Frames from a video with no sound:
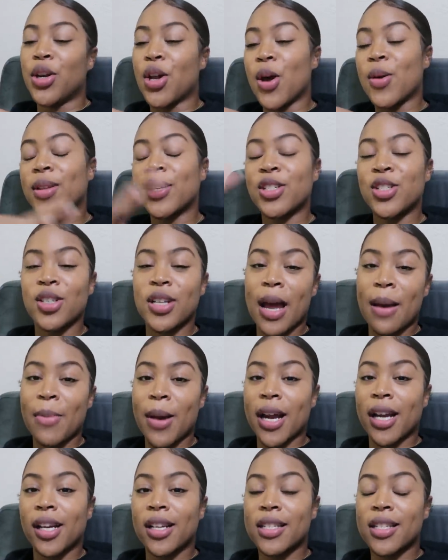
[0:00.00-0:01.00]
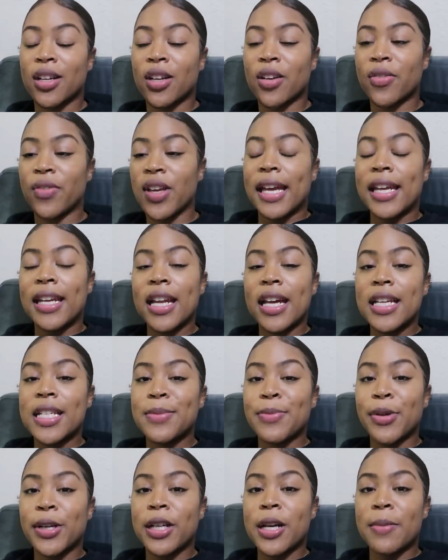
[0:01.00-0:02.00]
know that you're not by yourself it
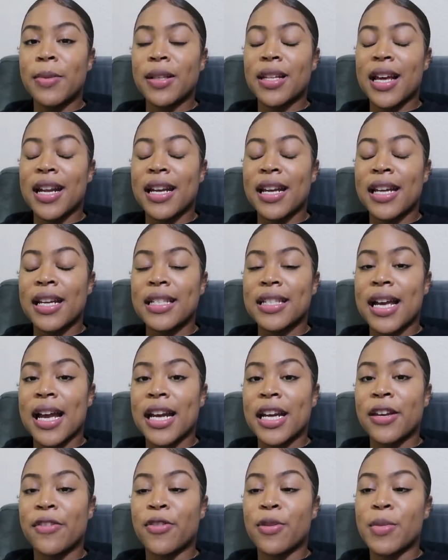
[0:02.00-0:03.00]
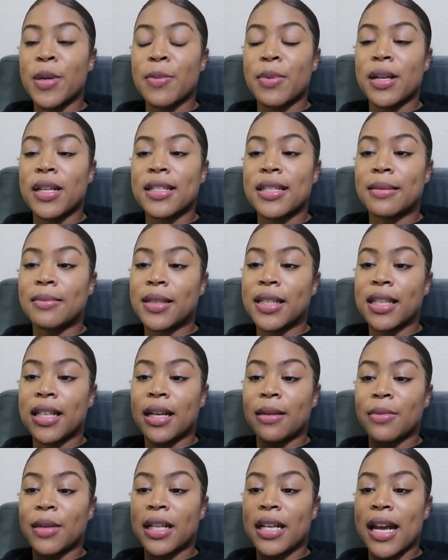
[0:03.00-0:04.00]
does bring up a lot of anxiety for me but it's something
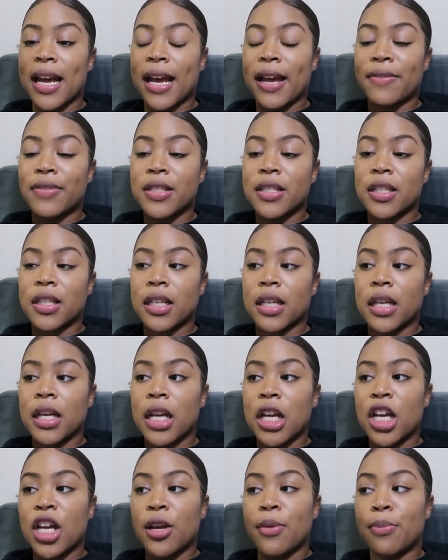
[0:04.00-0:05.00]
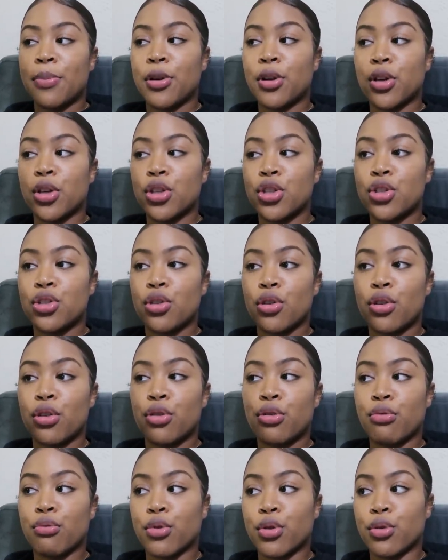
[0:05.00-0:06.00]
that i'm gonna have to push
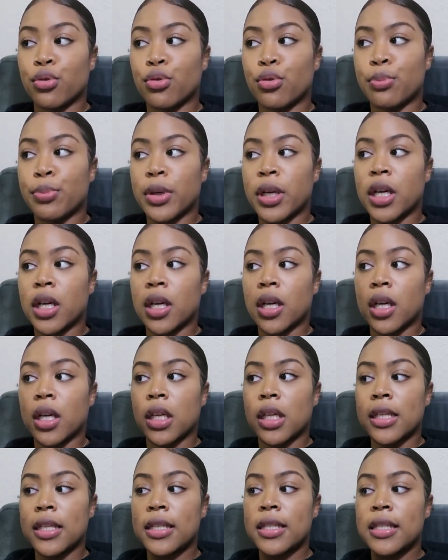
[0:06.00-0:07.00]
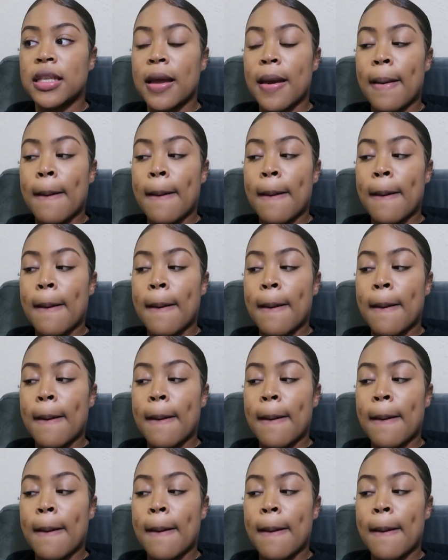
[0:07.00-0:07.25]
through because